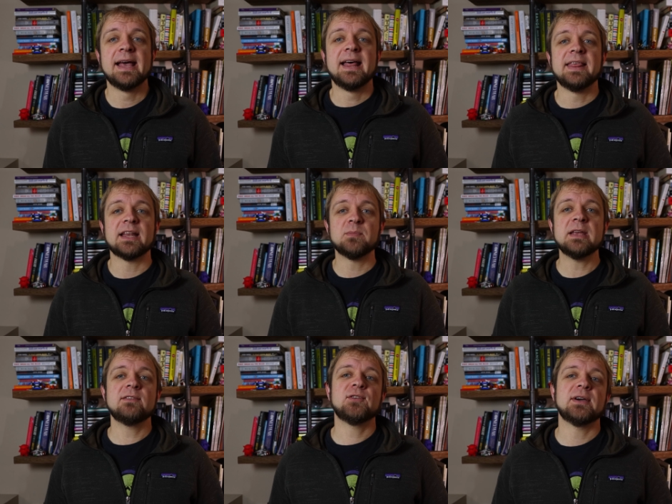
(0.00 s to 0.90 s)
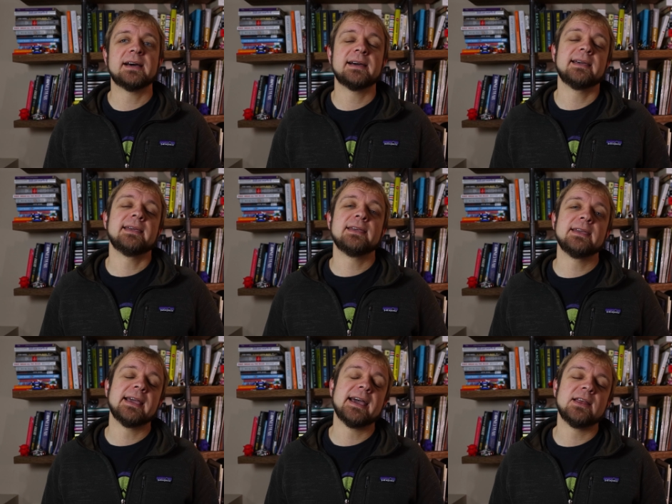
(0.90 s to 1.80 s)
that meant I
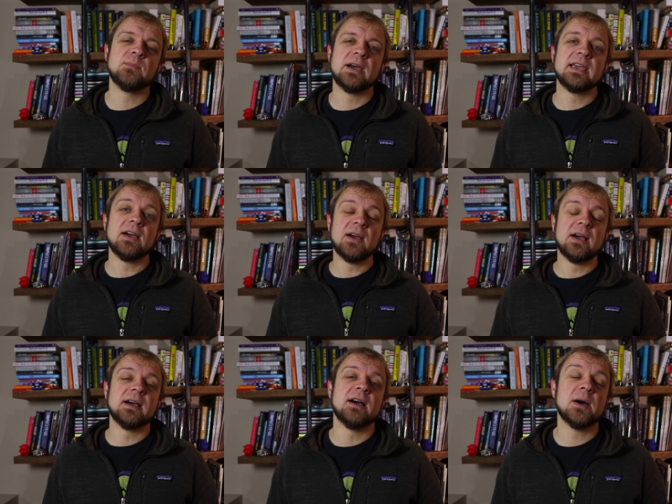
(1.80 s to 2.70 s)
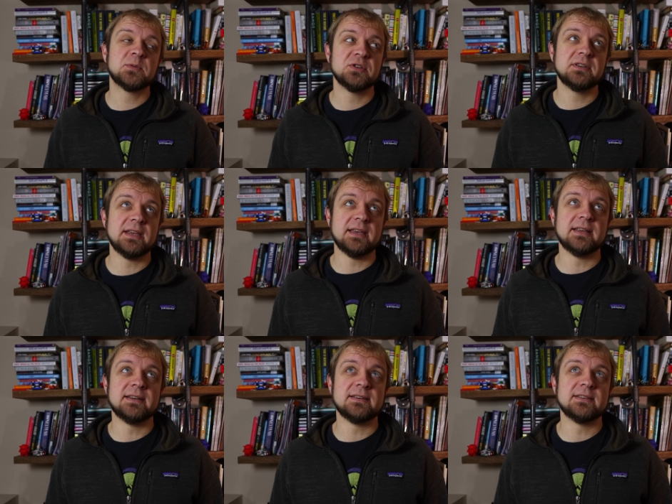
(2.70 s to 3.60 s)
had my uh, option
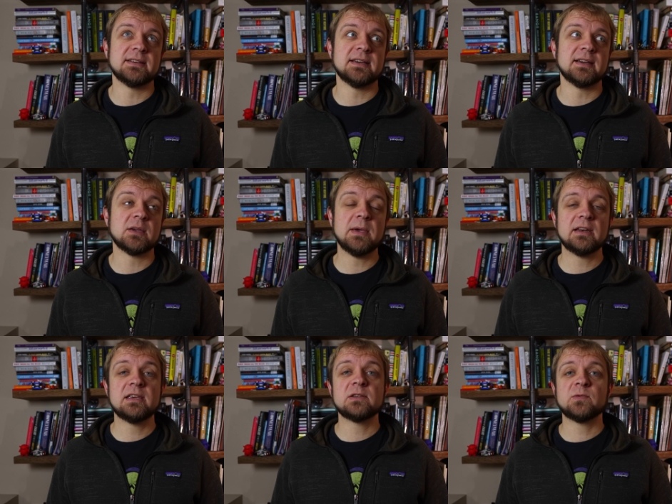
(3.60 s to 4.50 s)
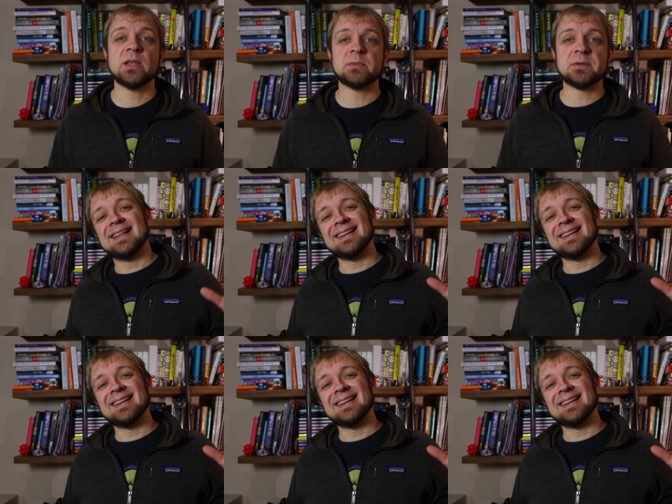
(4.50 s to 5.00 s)
and uh, command keys flipped.